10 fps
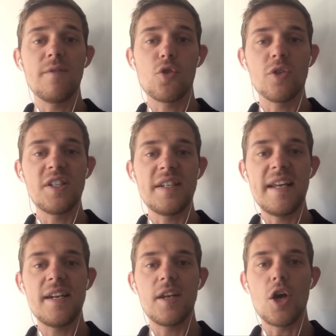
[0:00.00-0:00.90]
of course he
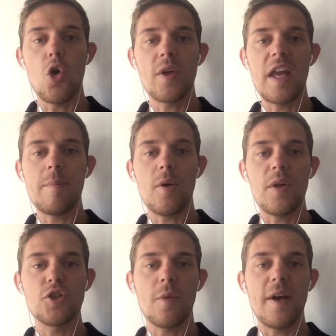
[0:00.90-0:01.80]
needed a goalkeeper
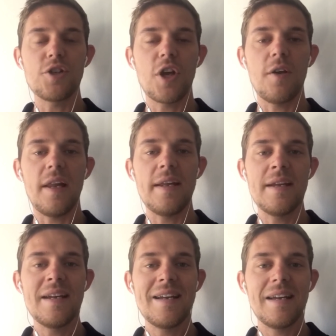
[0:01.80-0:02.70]
with Tom Asholey
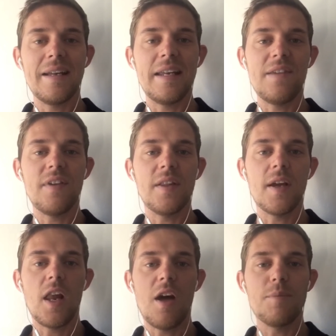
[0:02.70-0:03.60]
leaving the
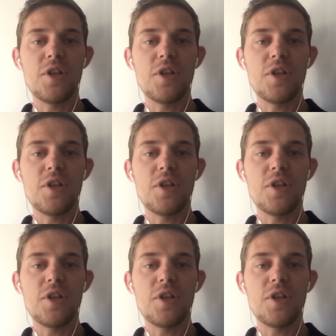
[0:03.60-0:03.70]
club.